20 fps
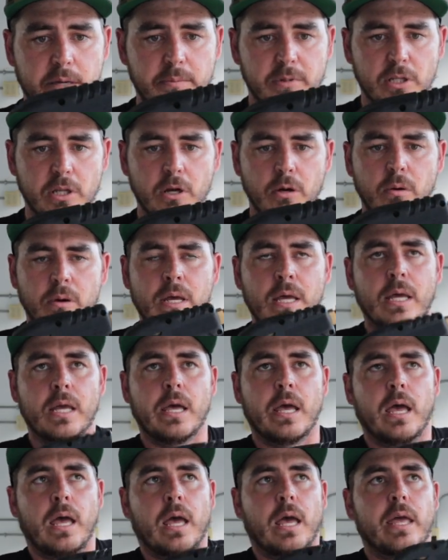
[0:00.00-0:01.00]
down below.
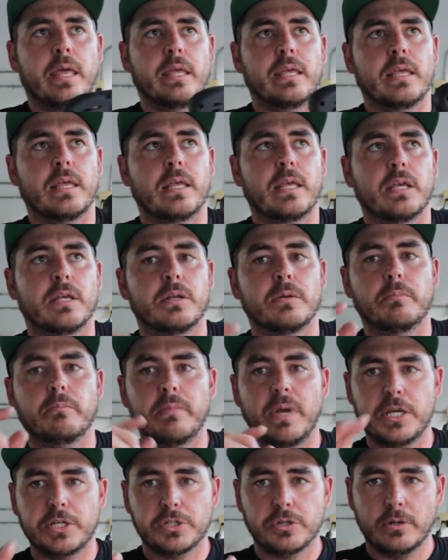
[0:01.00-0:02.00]

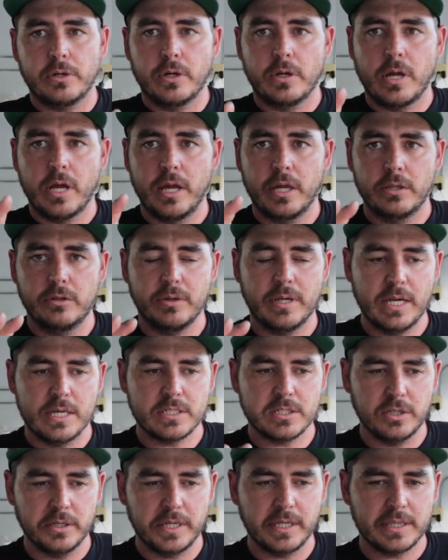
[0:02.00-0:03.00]
Make sure you
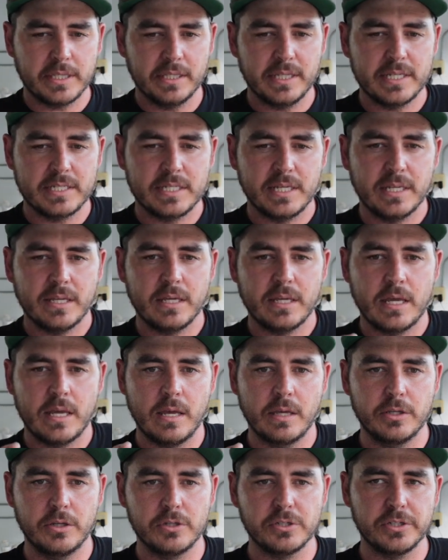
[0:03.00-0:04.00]
guys look at the listing.
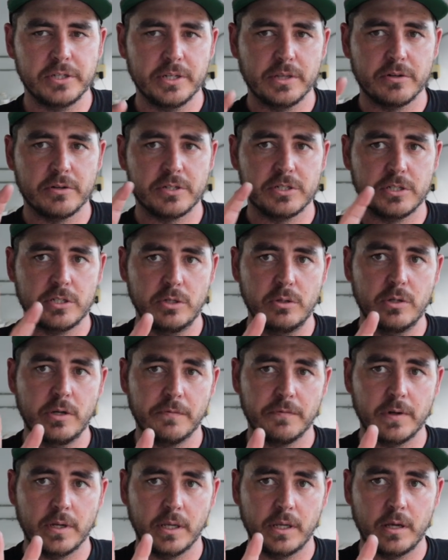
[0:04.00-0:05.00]
Usually there's two
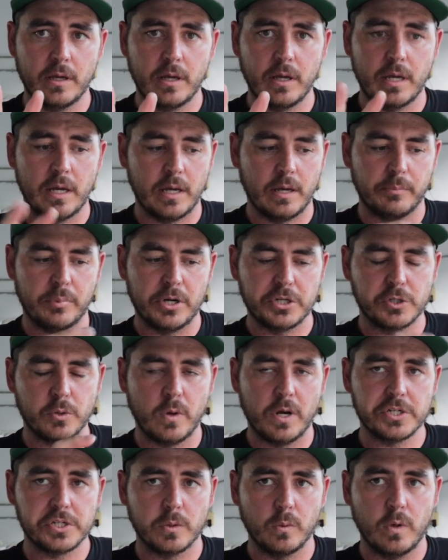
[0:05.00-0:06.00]
different pressure
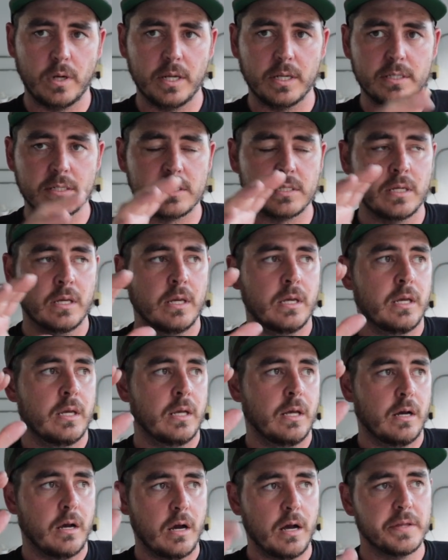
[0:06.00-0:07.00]
washer wands
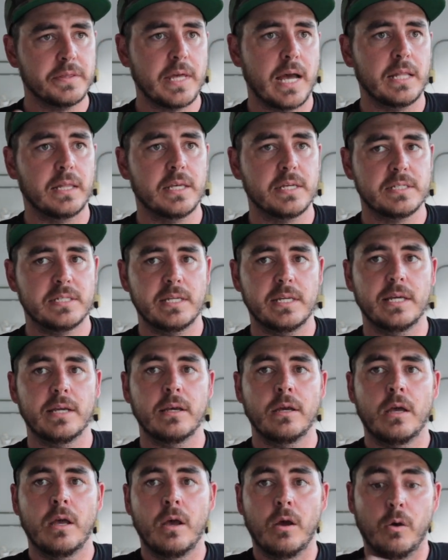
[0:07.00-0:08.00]
on that listing.